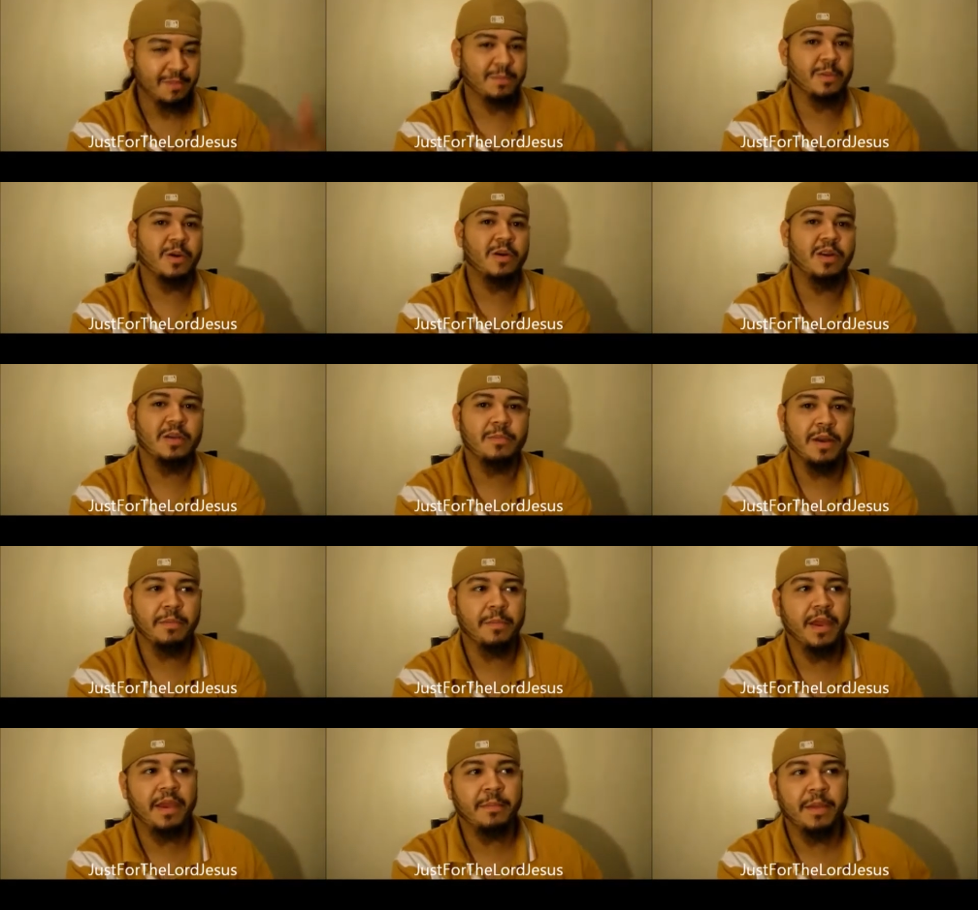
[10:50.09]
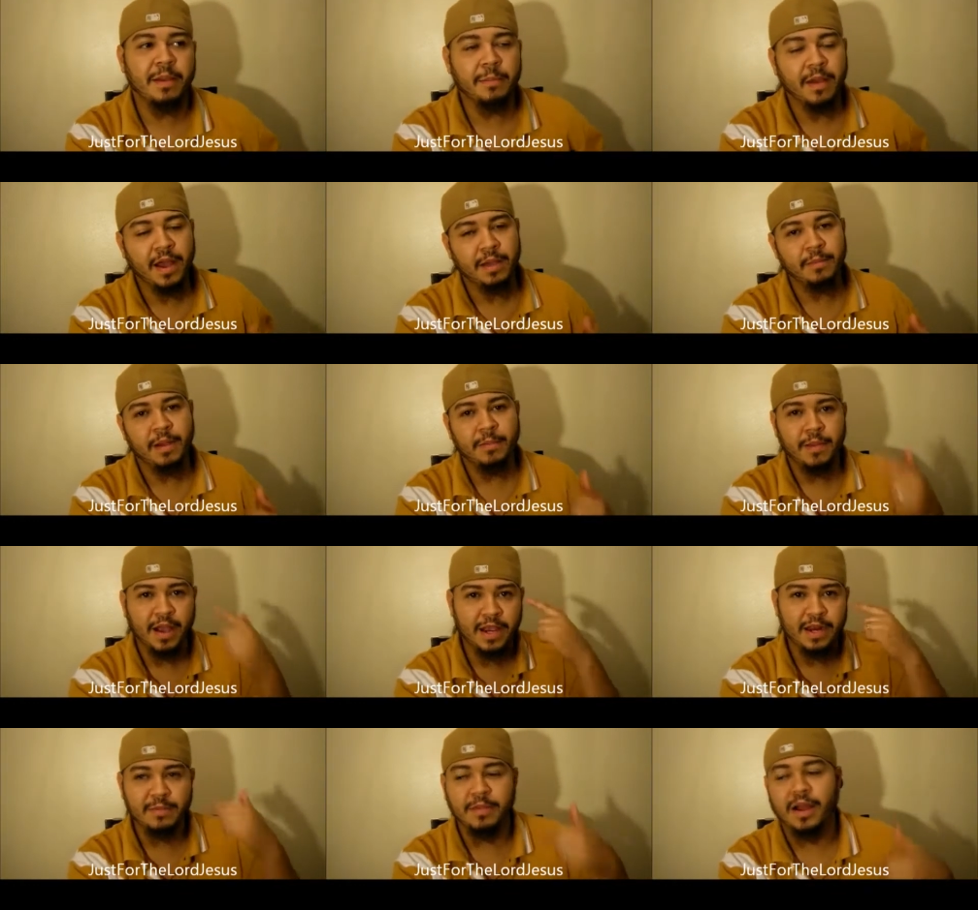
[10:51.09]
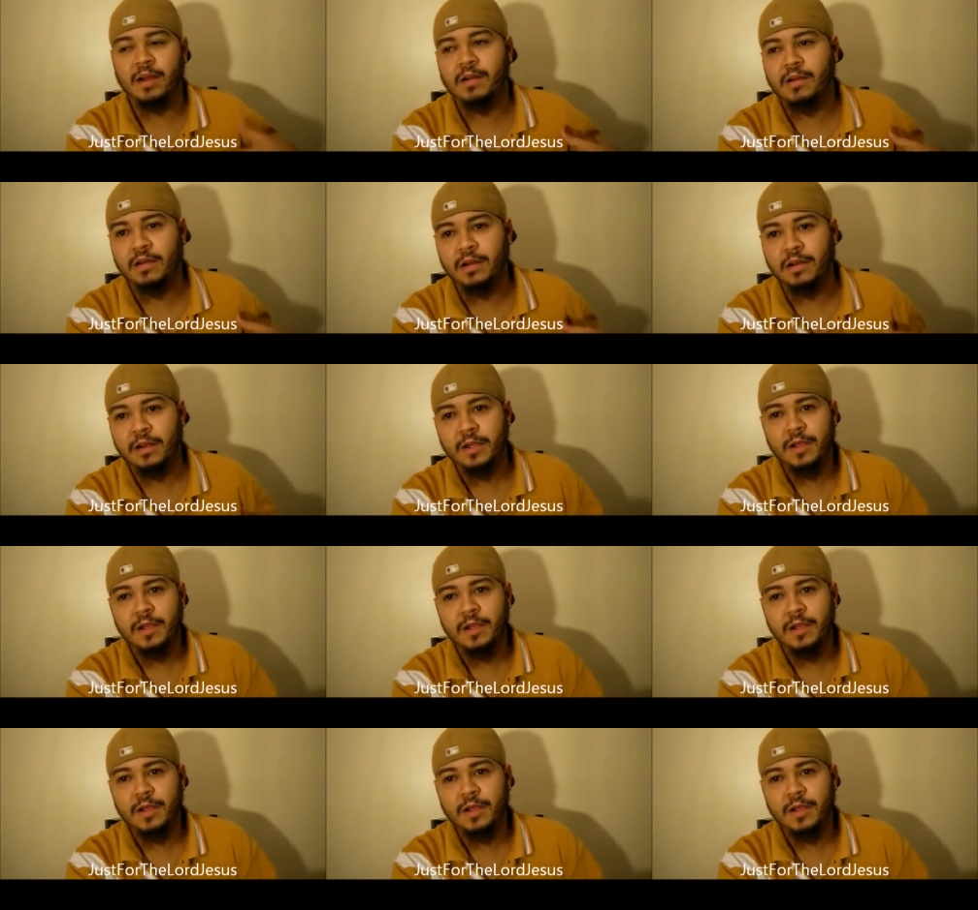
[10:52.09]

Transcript: burned in my mind and my heart.